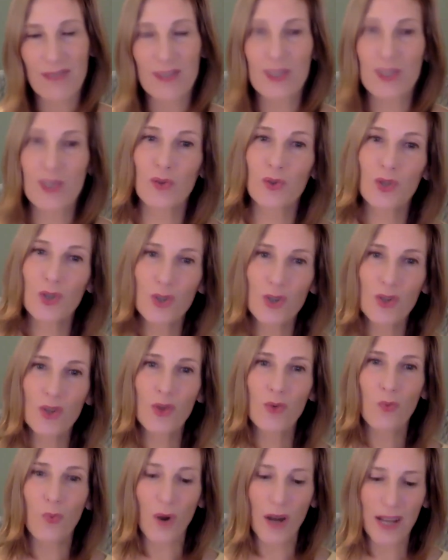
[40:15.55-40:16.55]
And so you're
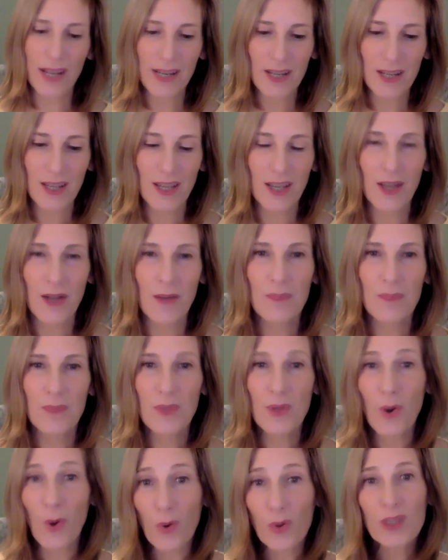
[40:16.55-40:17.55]
the one,
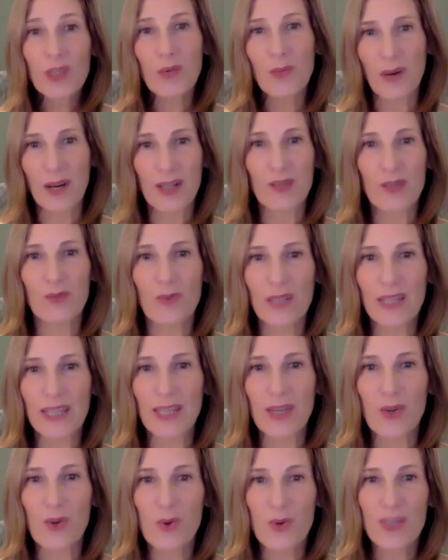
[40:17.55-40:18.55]
the only one
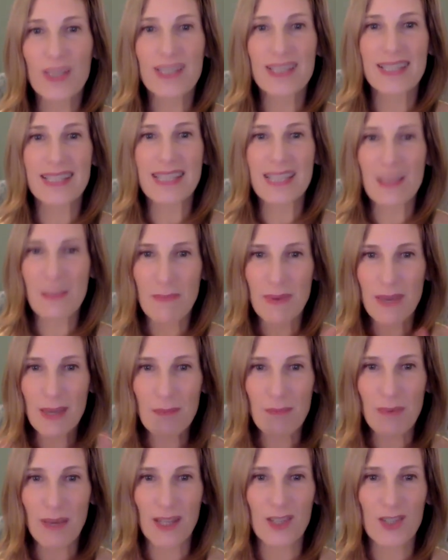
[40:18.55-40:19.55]
really, who can see the
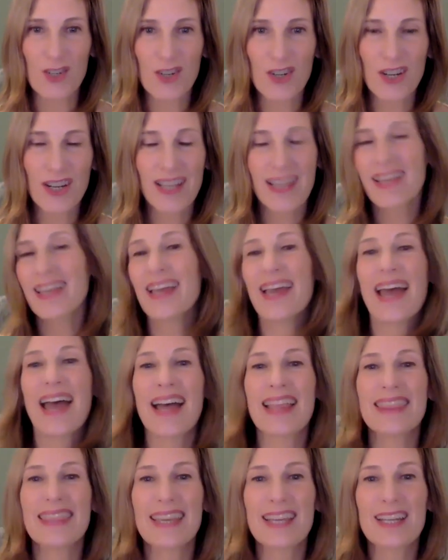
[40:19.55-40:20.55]
big picture
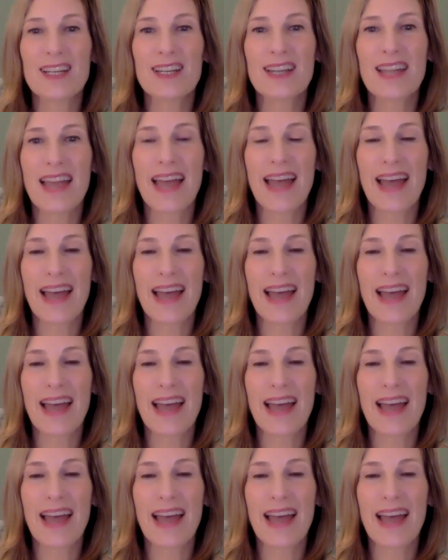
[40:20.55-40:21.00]
and then